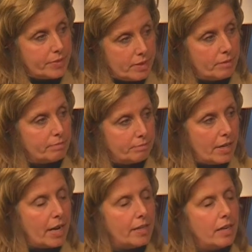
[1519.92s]
So,
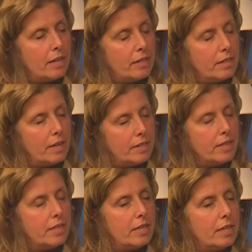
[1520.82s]
and I
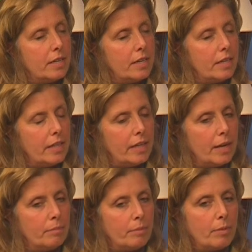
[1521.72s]
did in
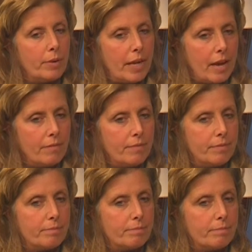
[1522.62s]
the we have
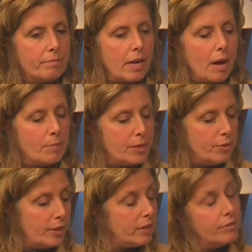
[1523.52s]

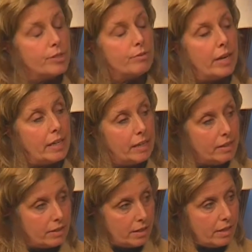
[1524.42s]
opportunities for training,
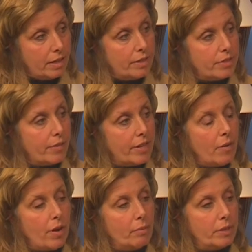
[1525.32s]
so I know
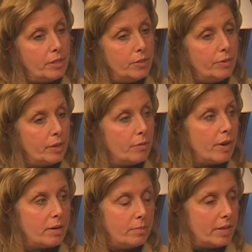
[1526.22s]
I'll be doing
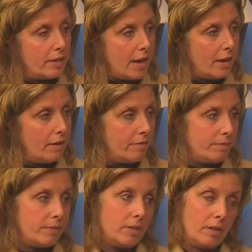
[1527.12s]
quite a bit of that.
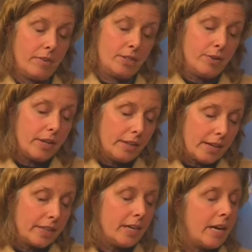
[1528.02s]
If I do get
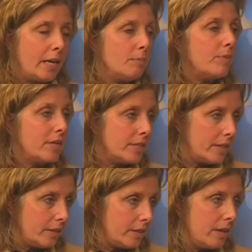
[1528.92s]
elected and I am
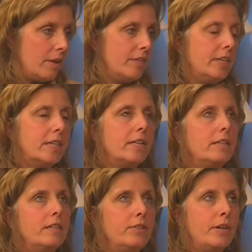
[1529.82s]
president of the
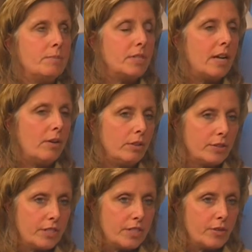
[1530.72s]
New Hampshire Town
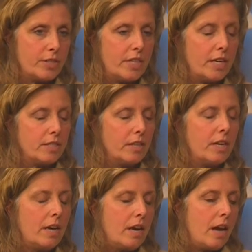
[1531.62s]
Clerks Association,
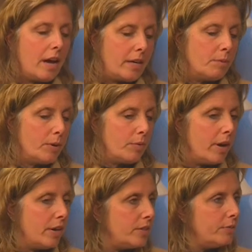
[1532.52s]
I am
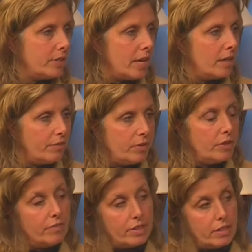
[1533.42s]
required to attend a few different